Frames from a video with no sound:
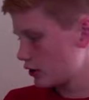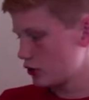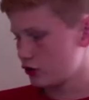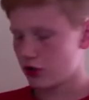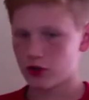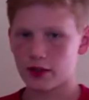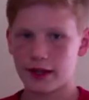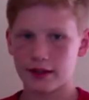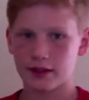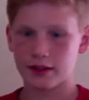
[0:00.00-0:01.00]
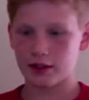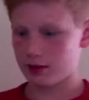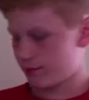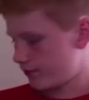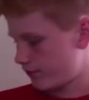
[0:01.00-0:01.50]
your
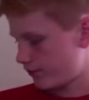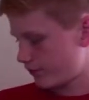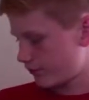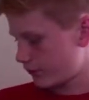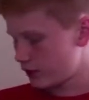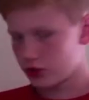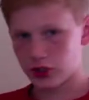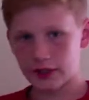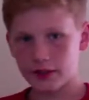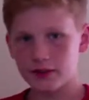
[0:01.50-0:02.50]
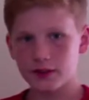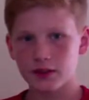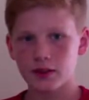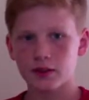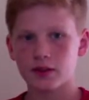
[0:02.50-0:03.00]
jigs,
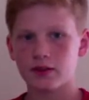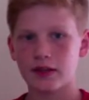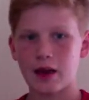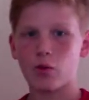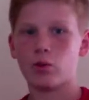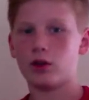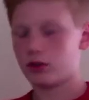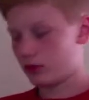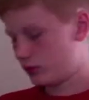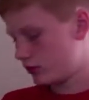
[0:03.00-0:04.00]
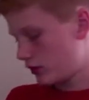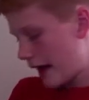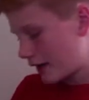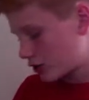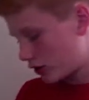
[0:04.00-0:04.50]
that will
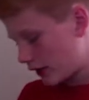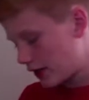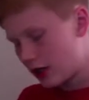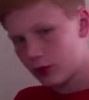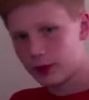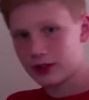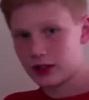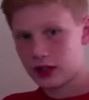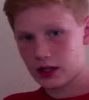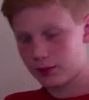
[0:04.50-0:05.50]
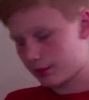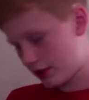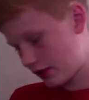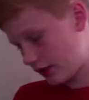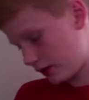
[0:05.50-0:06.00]
actually help a lot,
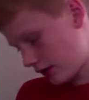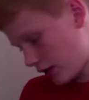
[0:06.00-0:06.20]
because